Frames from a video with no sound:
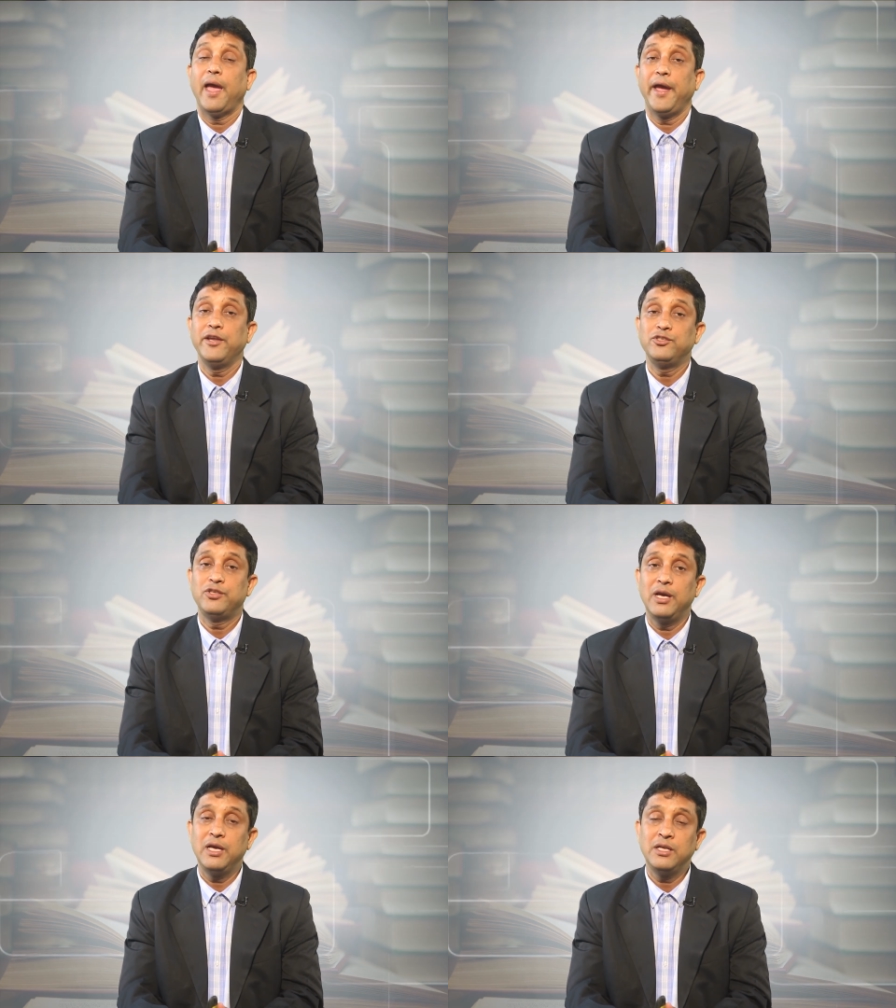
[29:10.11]
And
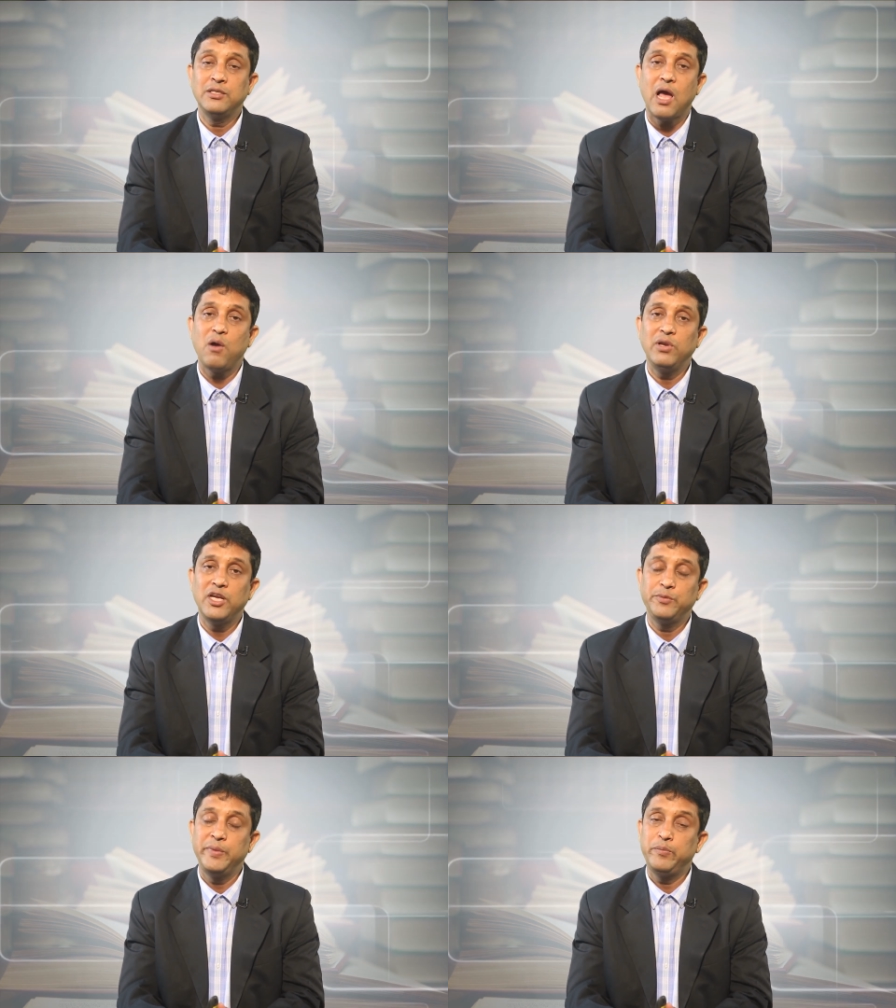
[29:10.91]
now
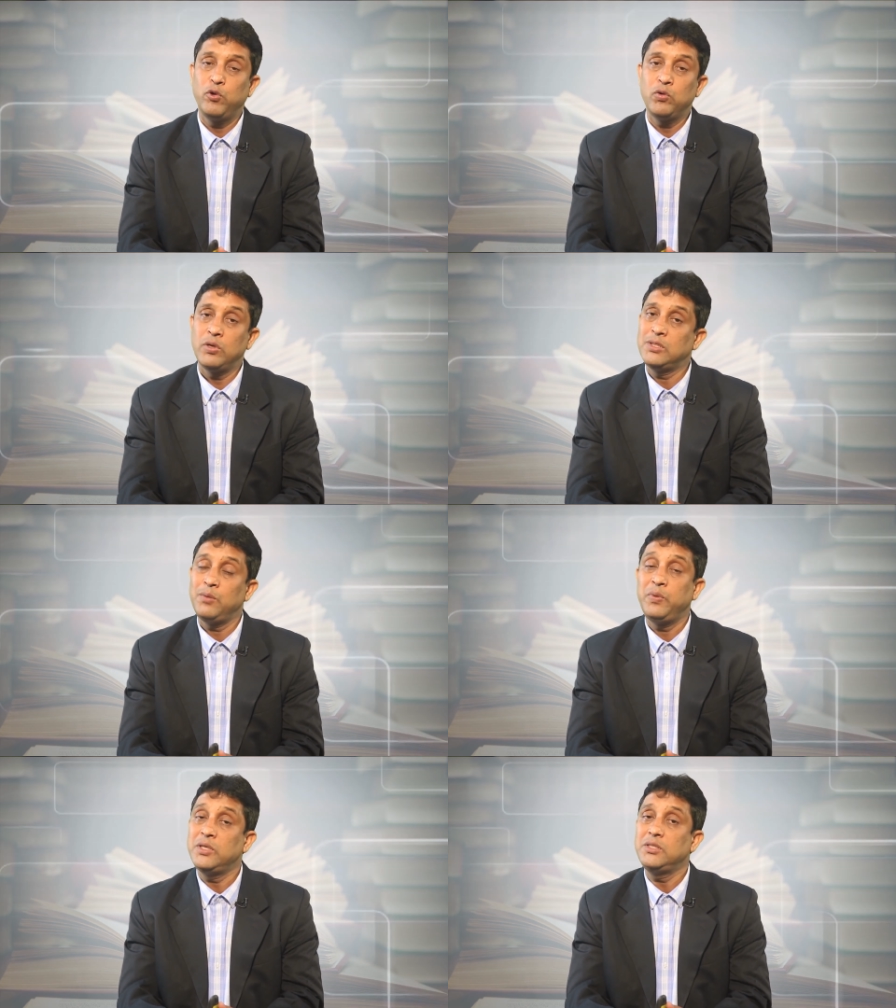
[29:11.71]
let me focus
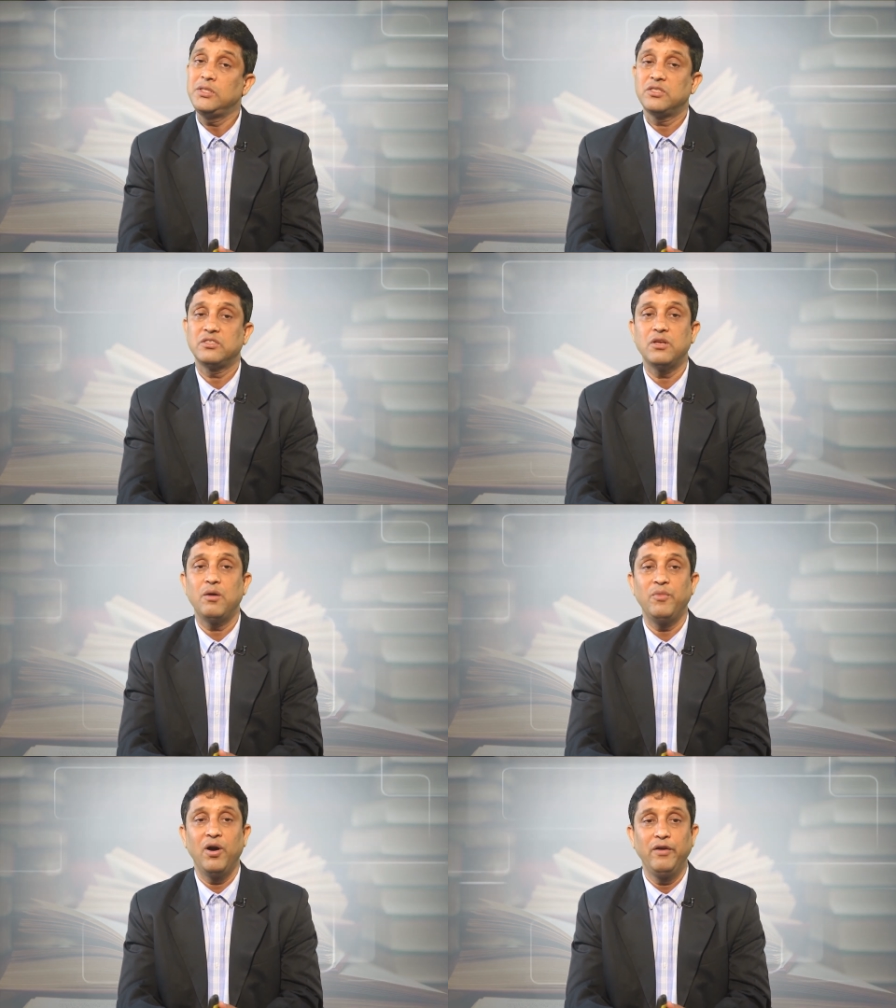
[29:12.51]
upon
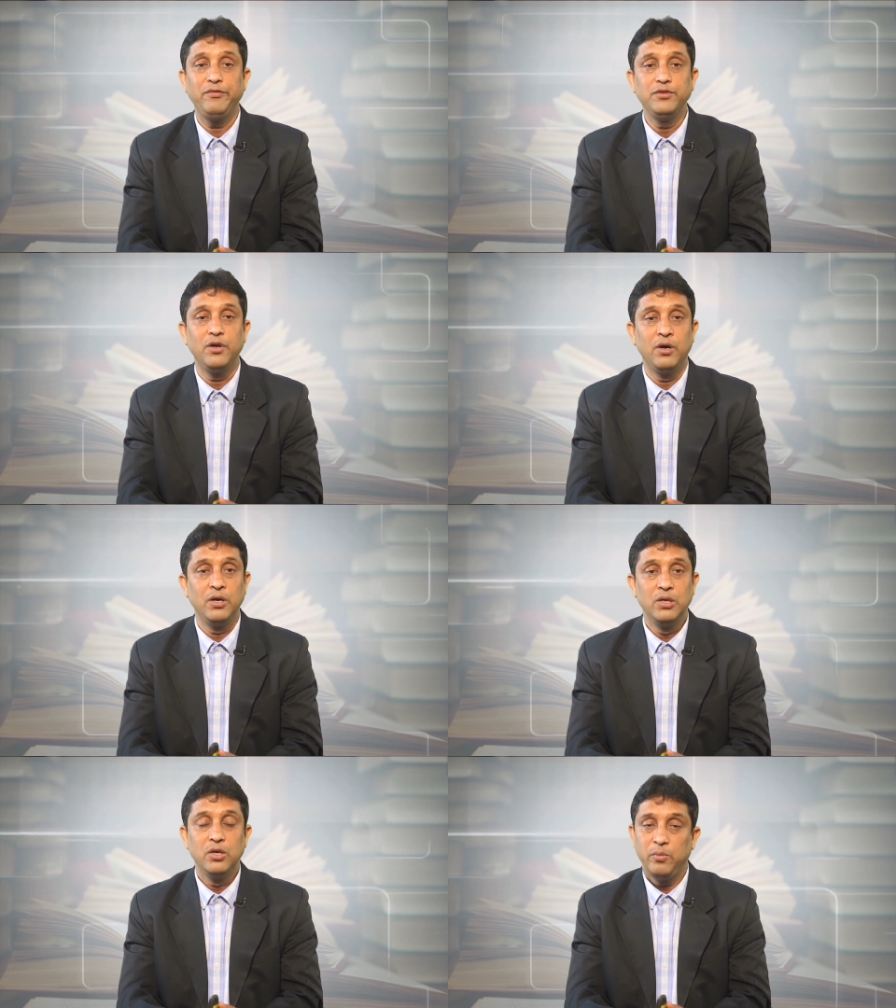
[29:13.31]
some of
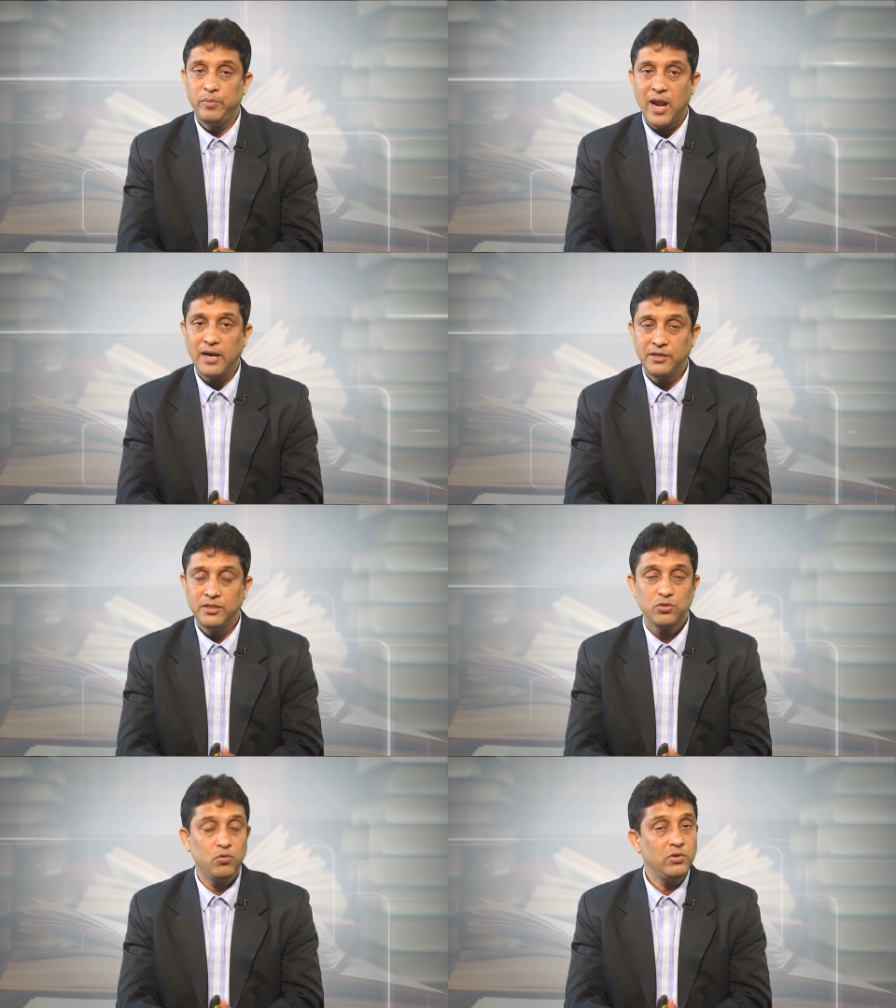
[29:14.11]
the
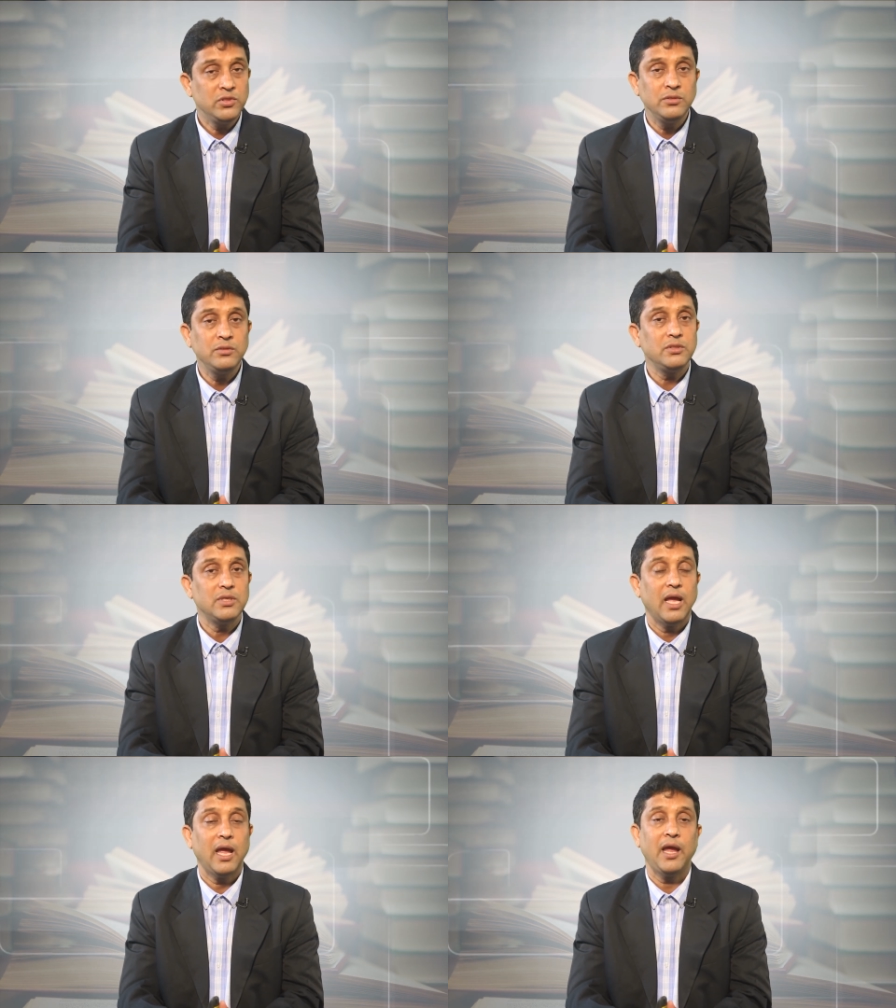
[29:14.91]
practice questions,
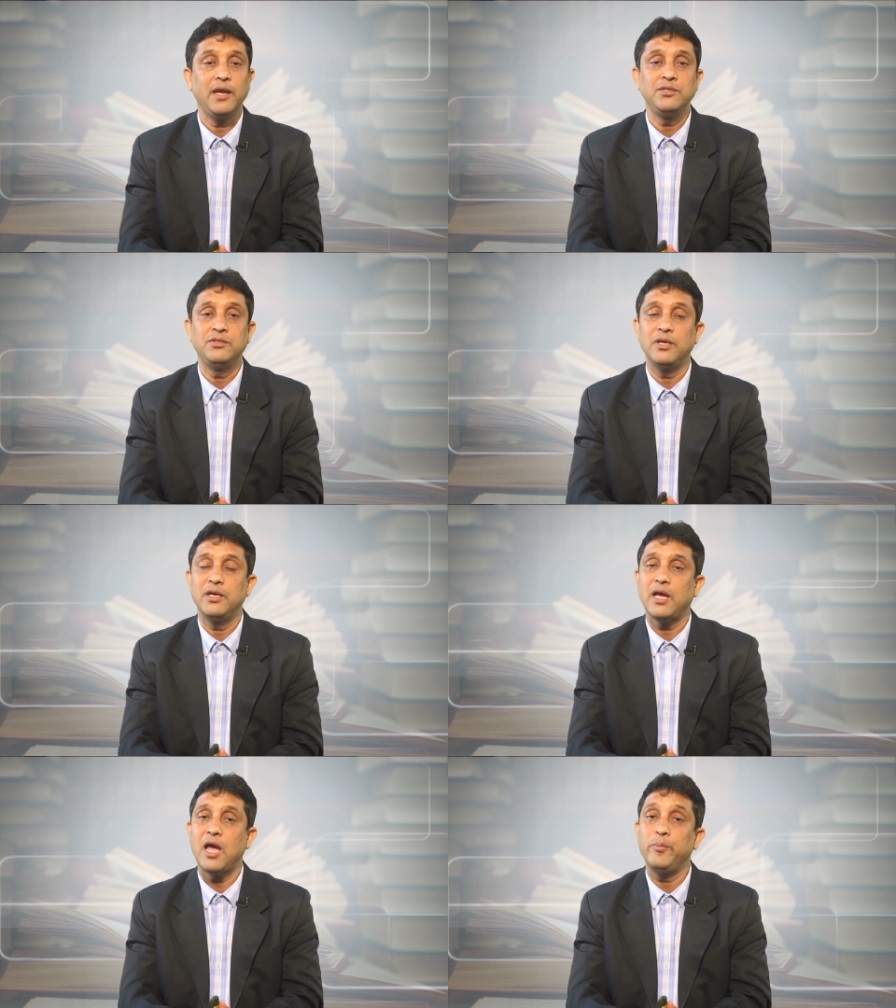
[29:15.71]
and
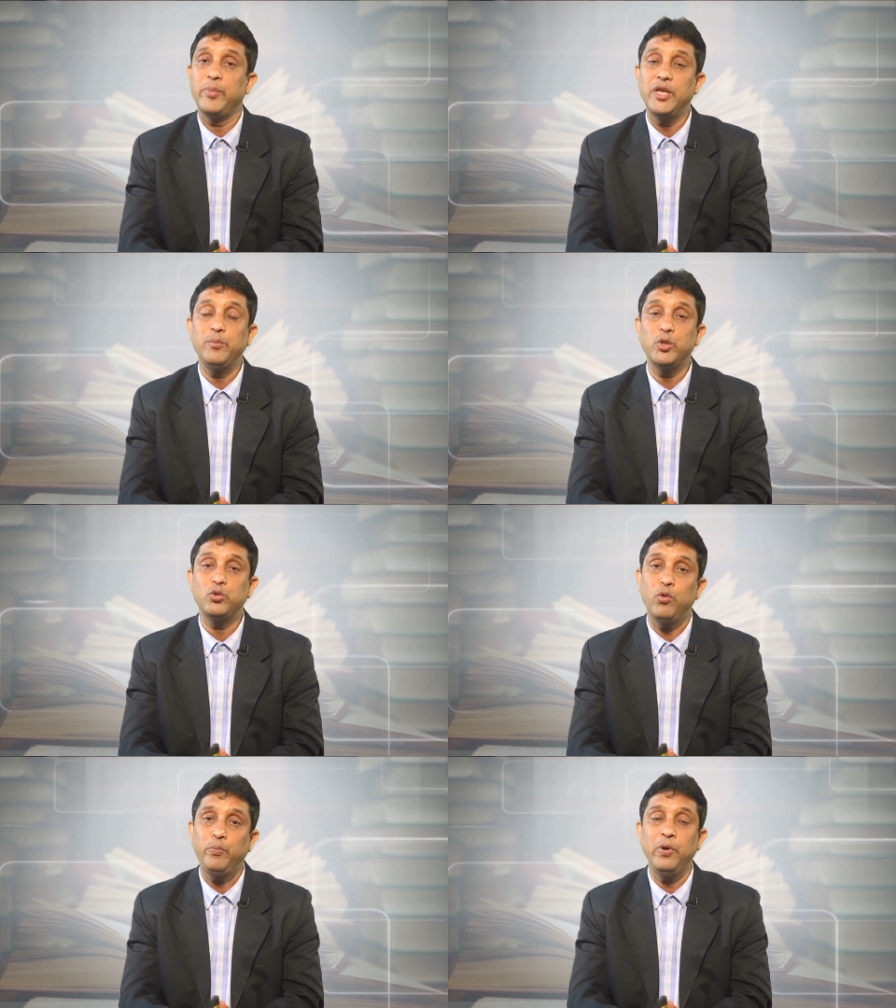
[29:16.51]
I am very much
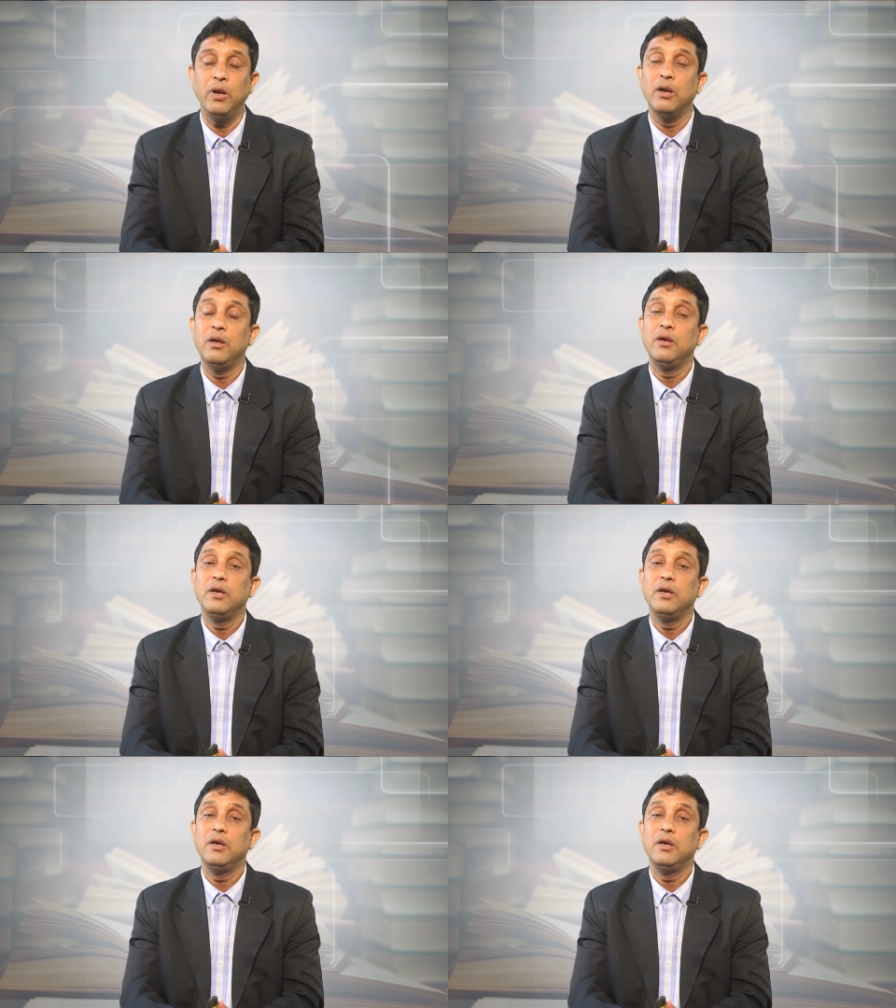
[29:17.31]
hopeful